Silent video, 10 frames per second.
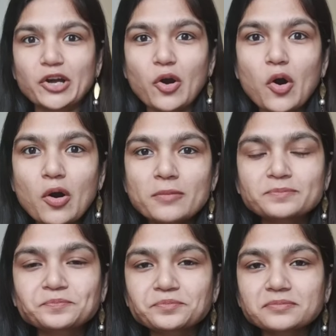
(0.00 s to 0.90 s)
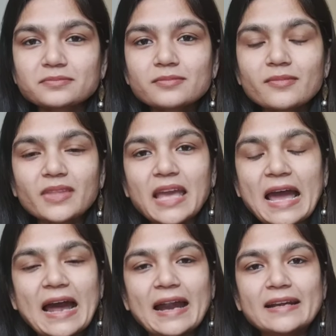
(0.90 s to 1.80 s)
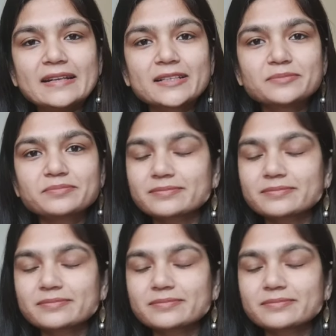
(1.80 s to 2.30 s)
grow, and